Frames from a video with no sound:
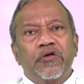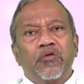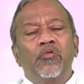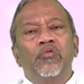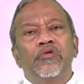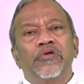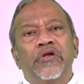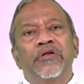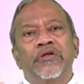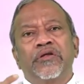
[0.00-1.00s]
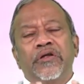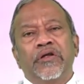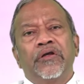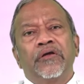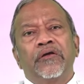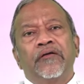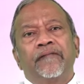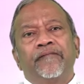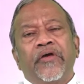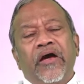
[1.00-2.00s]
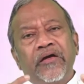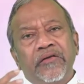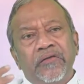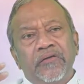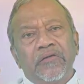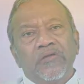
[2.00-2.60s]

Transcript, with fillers: the whole Trinity and